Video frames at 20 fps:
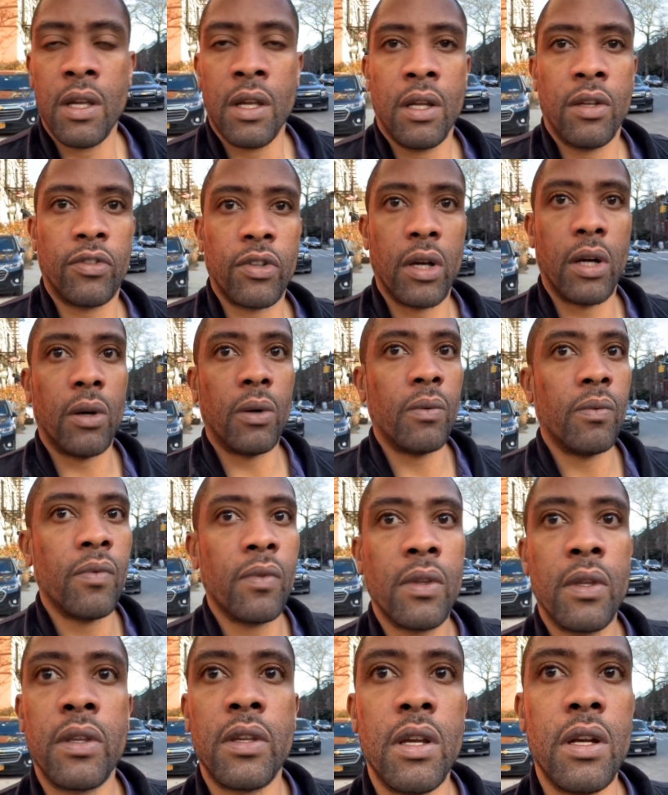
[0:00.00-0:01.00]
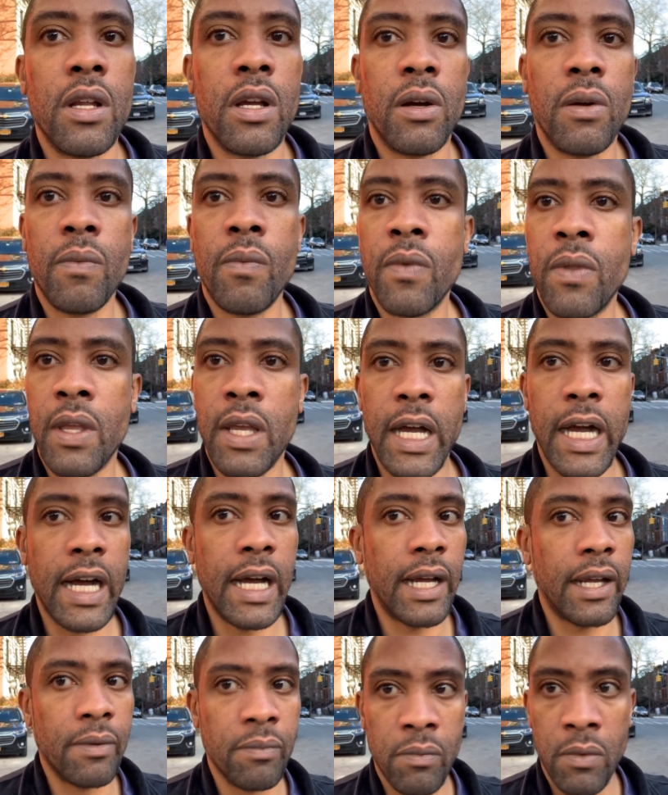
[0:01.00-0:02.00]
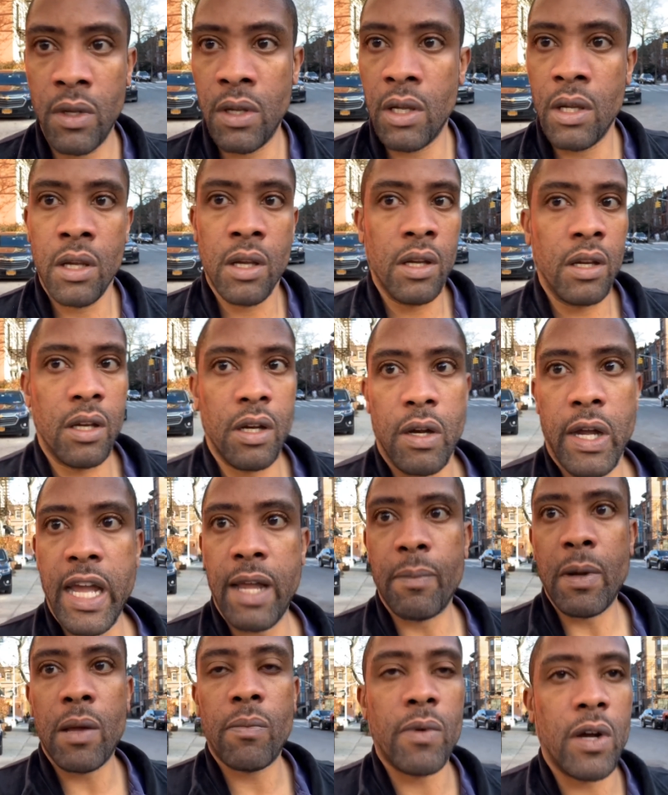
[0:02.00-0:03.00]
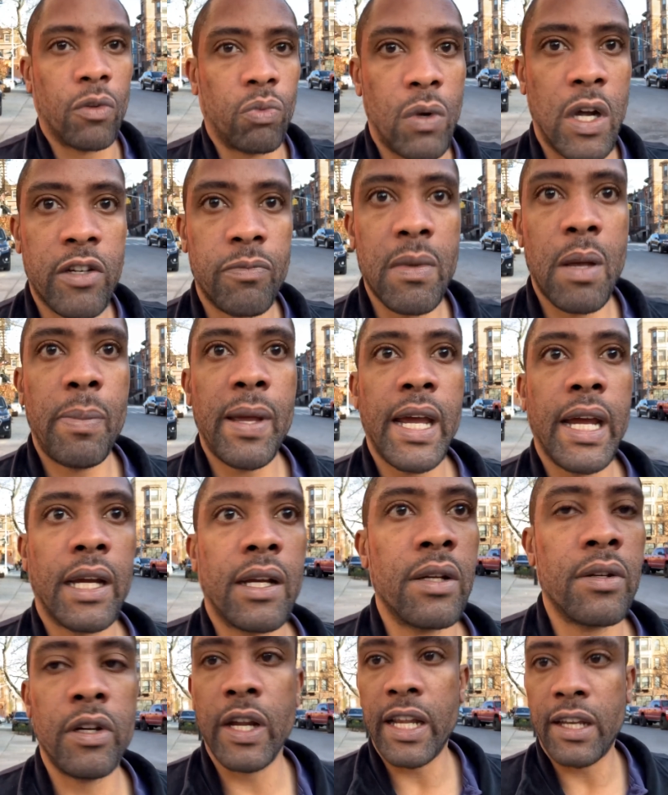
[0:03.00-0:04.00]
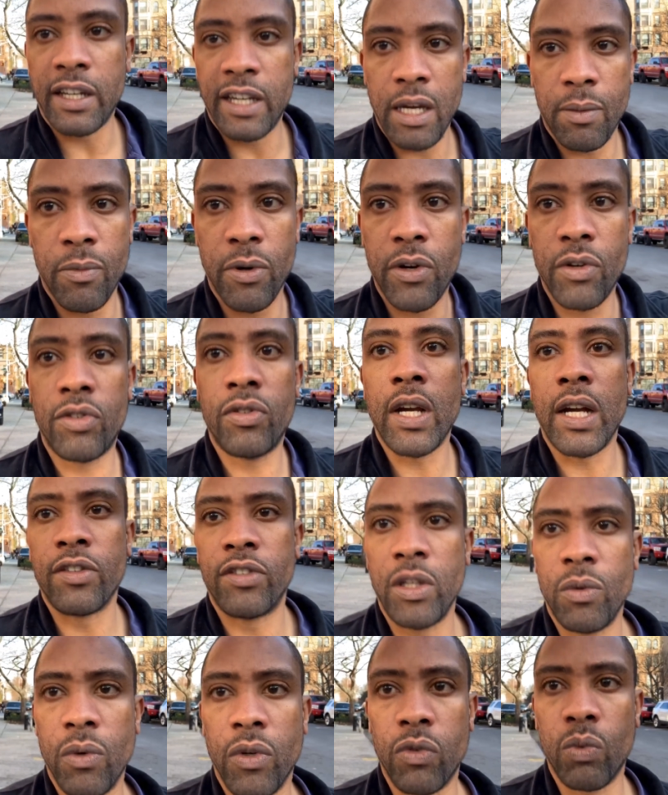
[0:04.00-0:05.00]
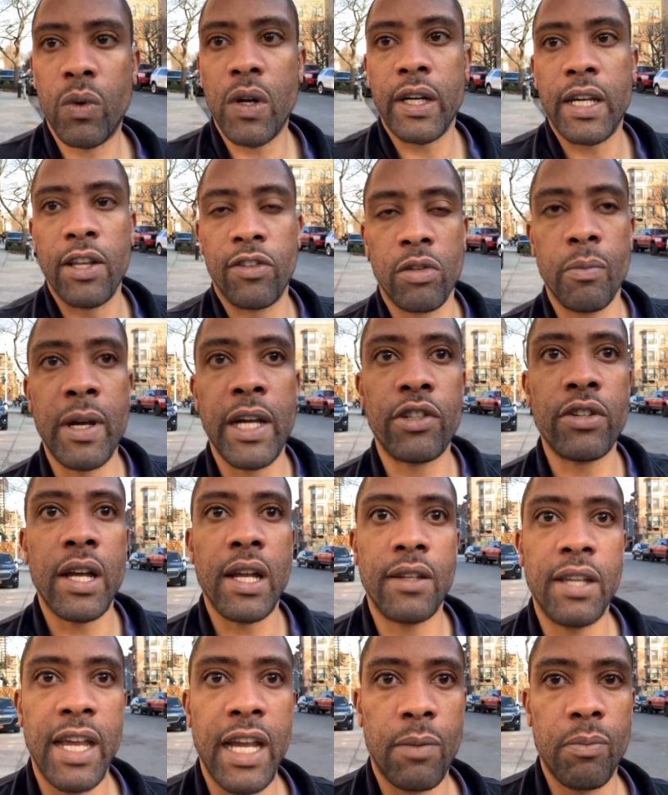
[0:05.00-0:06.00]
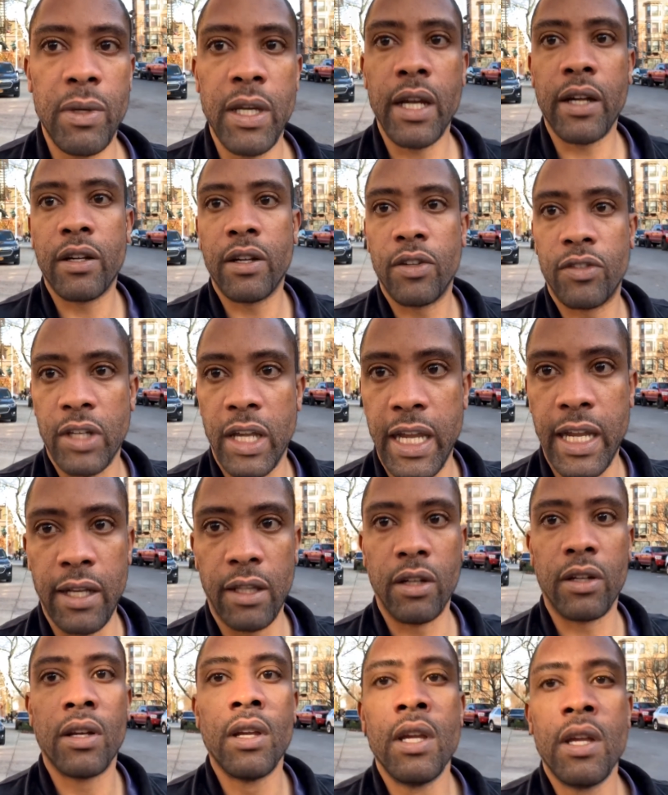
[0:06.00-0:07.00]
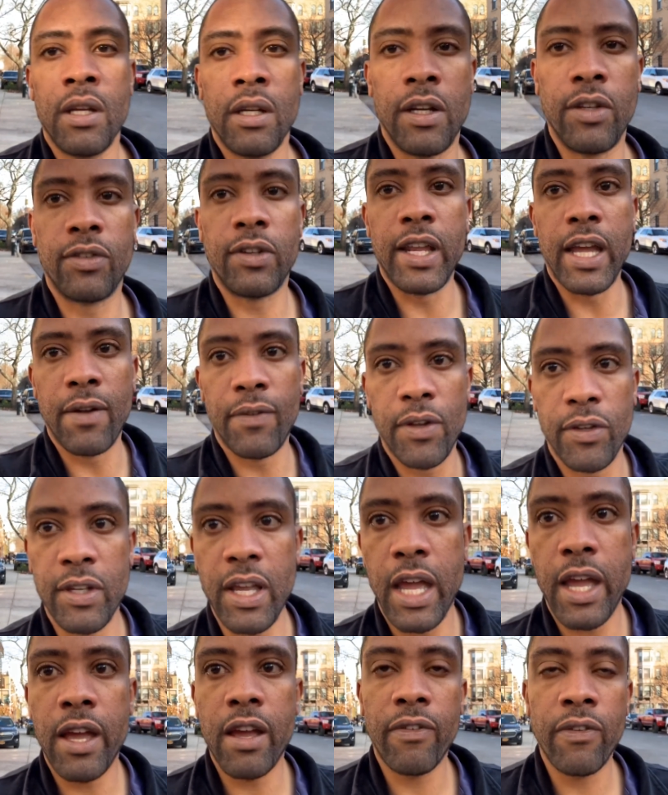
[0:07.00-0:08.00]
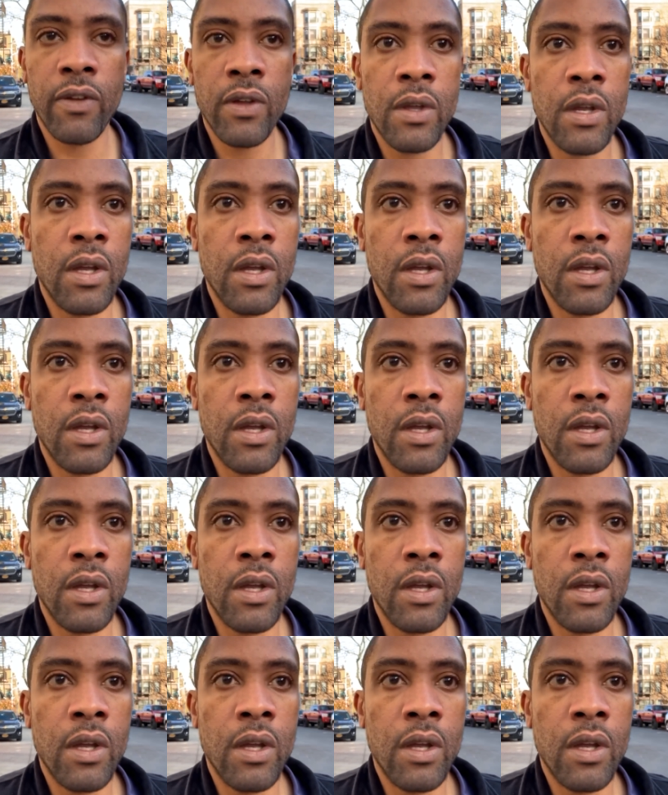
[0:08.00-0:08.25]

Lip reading: So, you know, I was watching my back, you know, had the camera on so I can see what was what in case somebody tried to attack me. I could have said, hey, look, this is the evidence I have.